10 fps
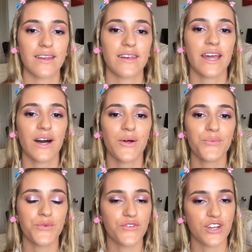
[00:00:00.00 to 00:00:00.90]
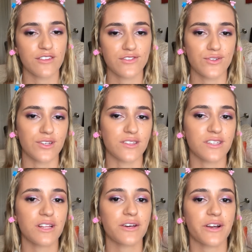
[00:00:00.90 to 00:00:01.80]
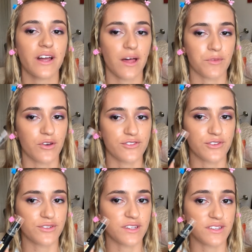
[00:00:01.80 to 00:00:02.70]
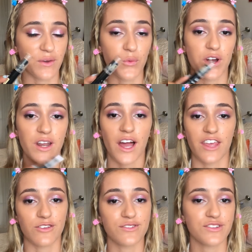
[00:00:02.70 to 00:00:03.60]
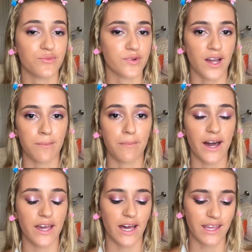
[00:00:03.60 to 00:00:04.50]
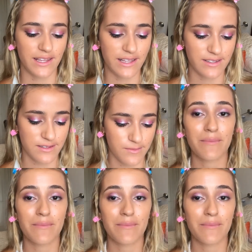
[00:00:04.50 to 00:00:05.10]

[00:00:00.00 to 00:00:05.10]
Now moving on to concealer, I'm going to use the same one I used to prime my eyelids.